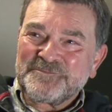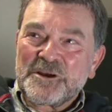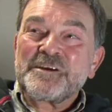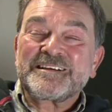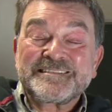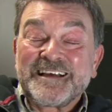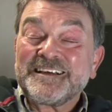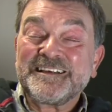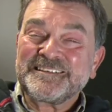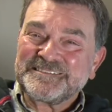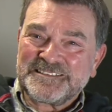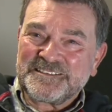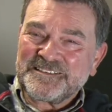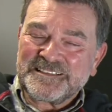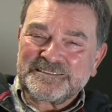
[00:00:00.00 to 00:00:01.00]
very exciting
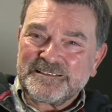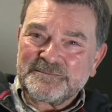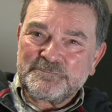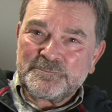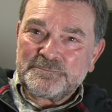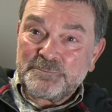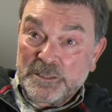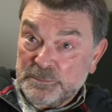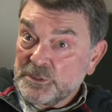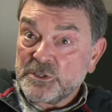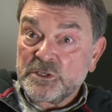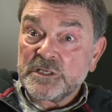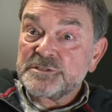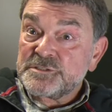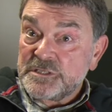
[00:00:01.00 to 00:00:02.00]
to think that people are
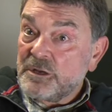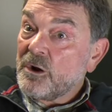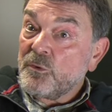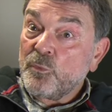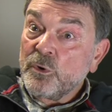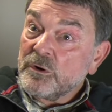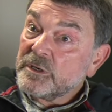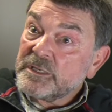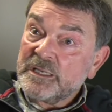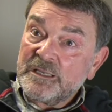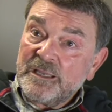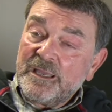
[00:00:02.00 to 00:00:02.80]
going to see our work,